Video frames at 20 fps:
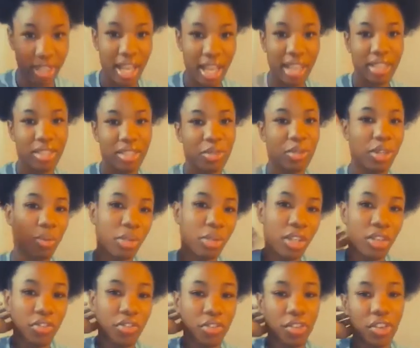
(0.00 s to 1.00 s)
That's what I'm
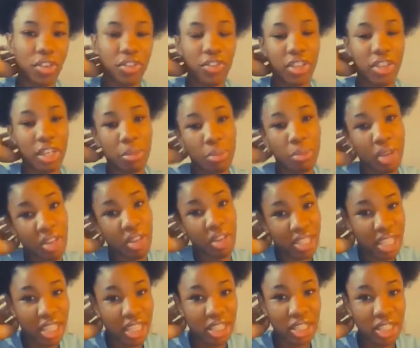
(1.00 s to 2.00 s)
looking for
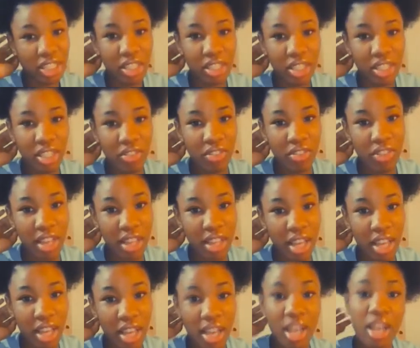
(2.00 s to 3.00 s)
improvisation and stuff like
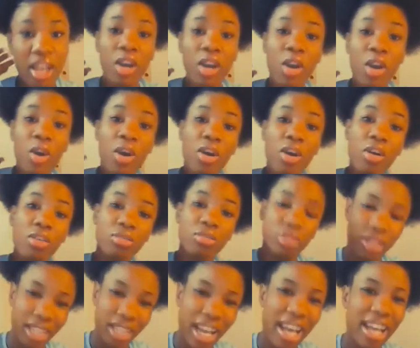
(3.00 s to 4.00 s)
that.
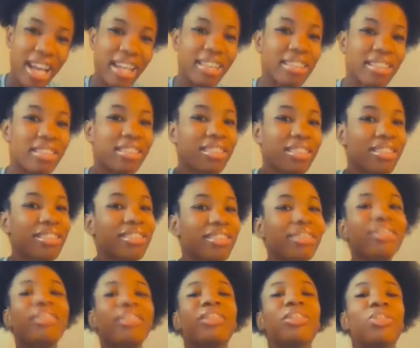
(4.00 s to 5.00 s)
Jazz,
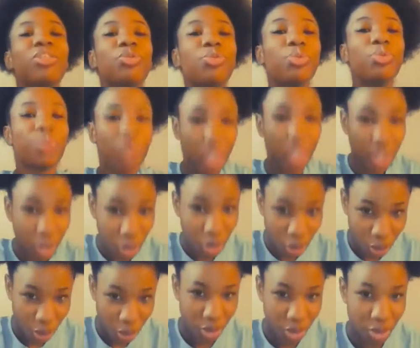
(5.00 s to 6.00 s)
you can
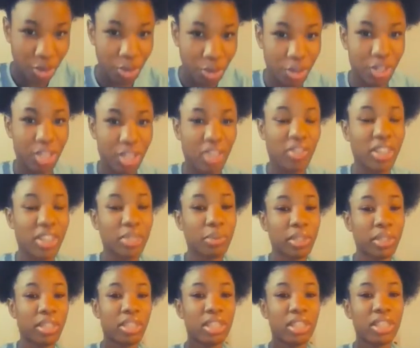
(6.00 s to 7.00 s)
do stuff,
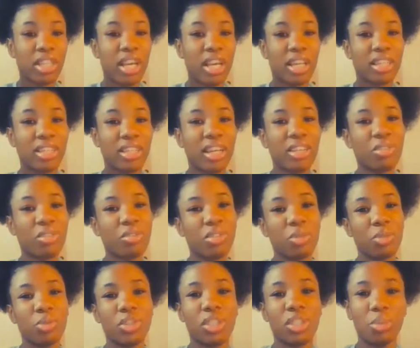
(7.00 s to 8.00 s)
especially like not only
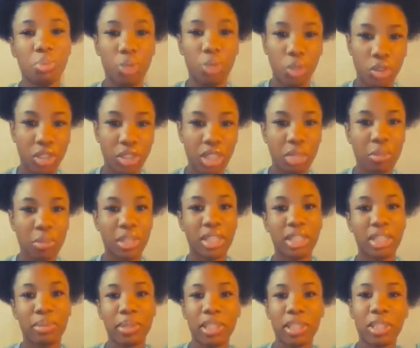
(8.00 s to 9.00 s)
with the music, but
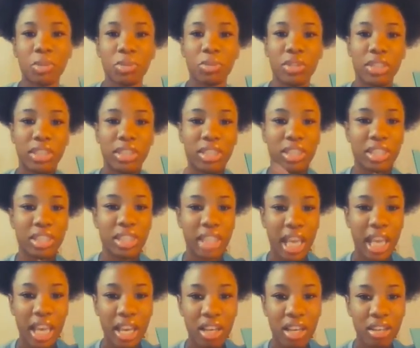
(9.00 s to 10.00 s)
especially with the
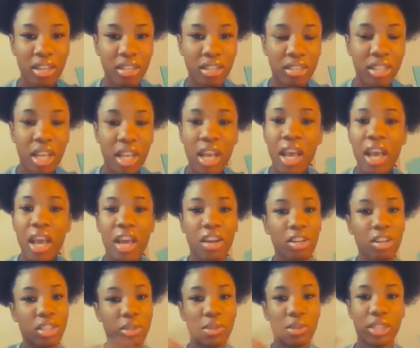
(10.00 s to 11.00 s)
scales and
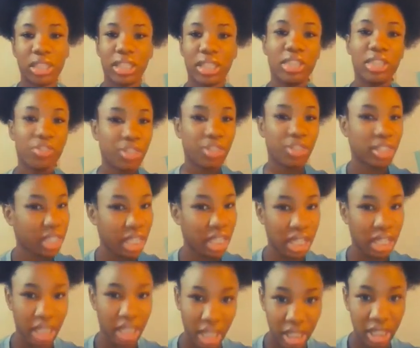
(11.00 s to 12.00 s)
also with the different
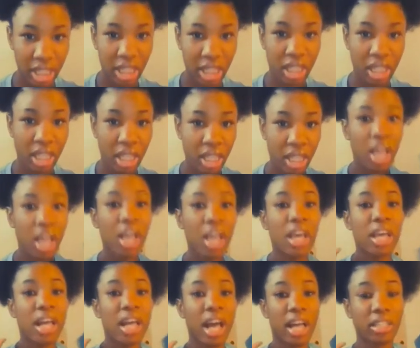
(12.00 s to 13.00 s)
techniques in it.
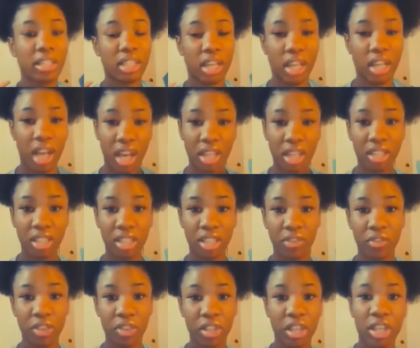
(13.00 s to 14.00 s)
It has a lot of
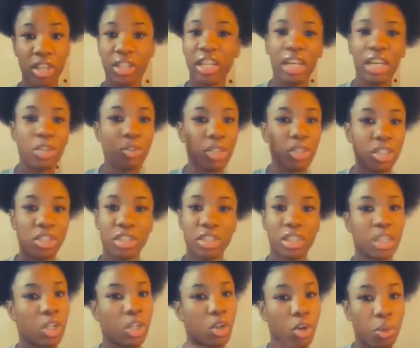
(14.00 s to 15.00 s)
stuff in there that you can just
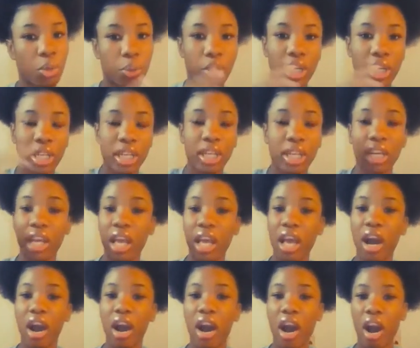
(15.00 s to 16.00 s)
incorporate in
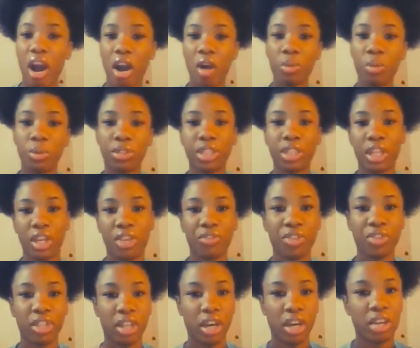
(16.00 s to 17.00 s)
almost
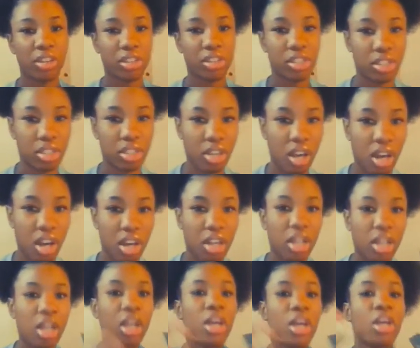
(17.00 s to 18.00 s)
every other
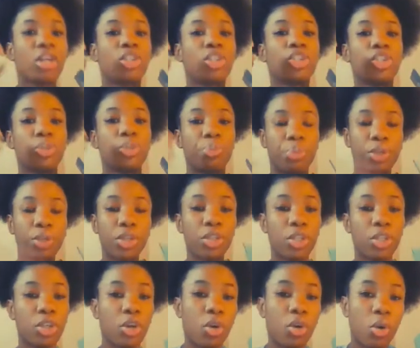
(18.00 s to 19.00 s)
song to put
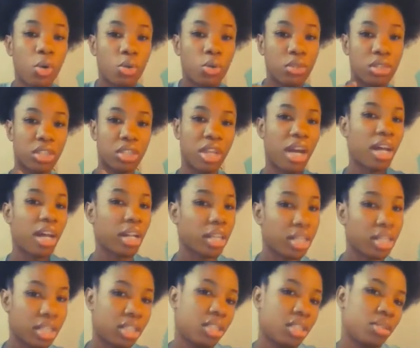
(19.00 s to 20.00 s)
your own style
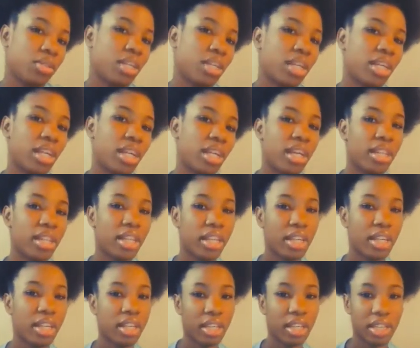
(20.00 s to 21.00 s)
into it. I
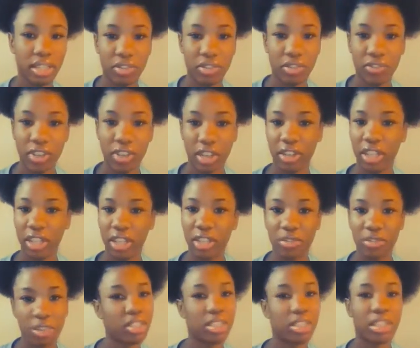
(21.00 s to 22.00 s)
think it's very
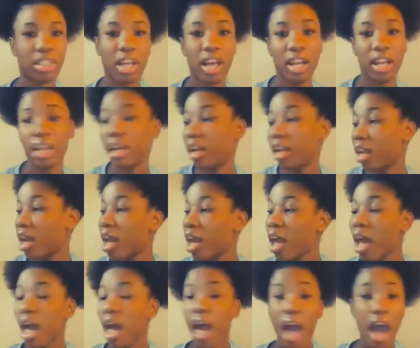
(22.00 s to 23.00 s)
versatile, and
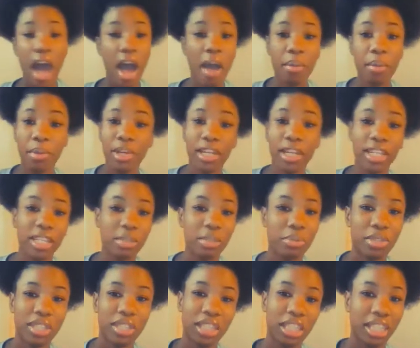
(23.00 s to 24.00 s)
I'm gonna keep
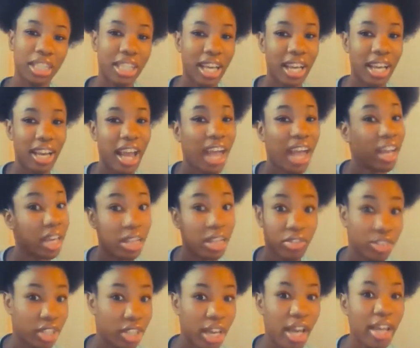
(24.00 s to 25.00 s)
studying that. I love
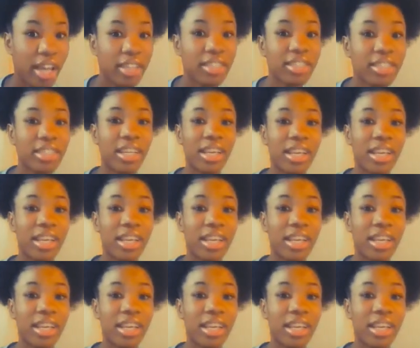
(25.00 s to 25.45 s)
jazz.